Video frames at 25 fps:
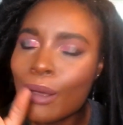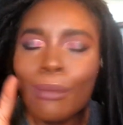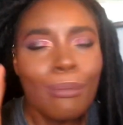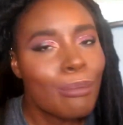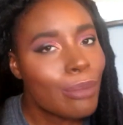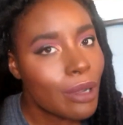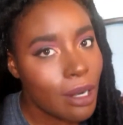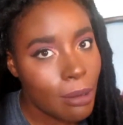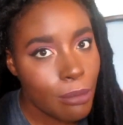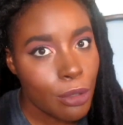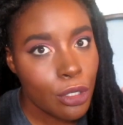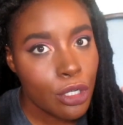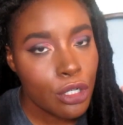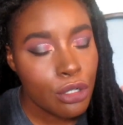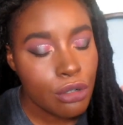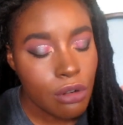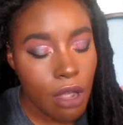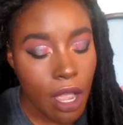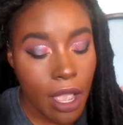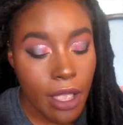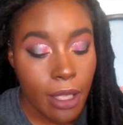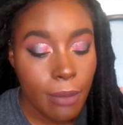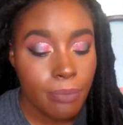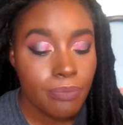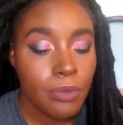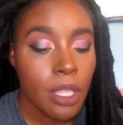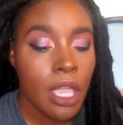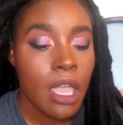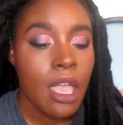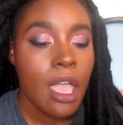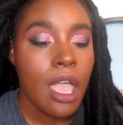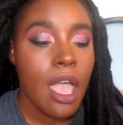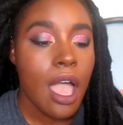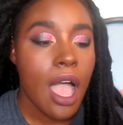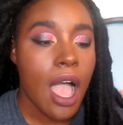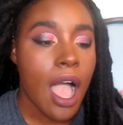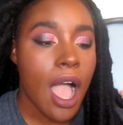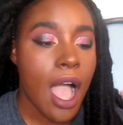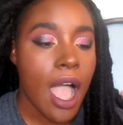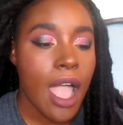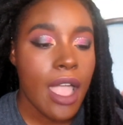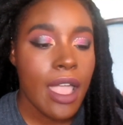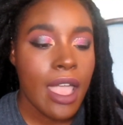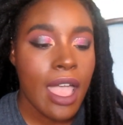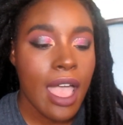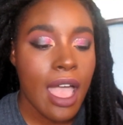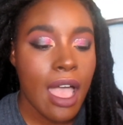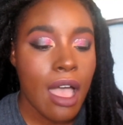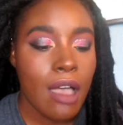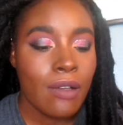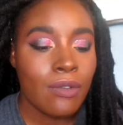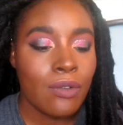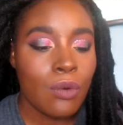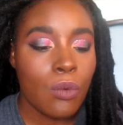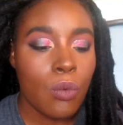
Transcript: but I'm going to try them. I have